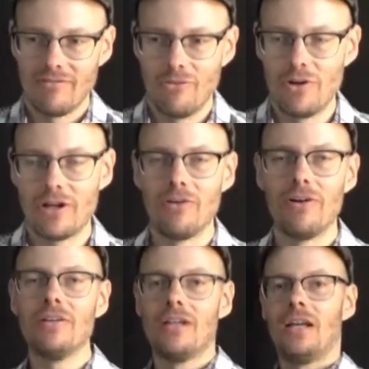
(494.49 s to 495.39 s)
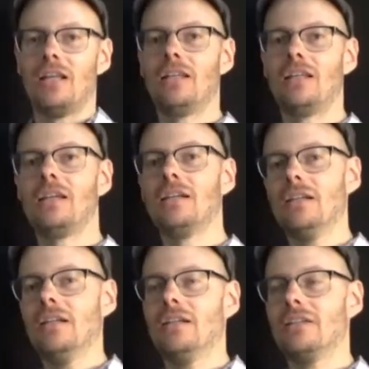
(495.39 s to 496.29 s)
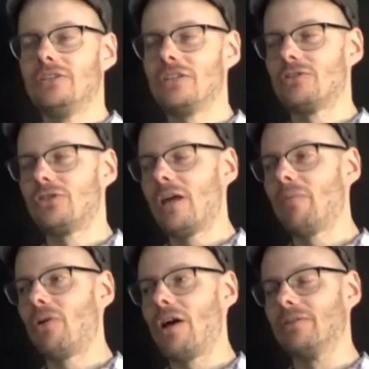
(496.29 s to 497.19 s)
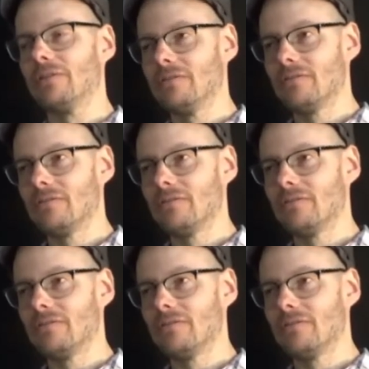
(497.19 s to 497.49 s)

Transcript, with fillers: record and uh, just jam around,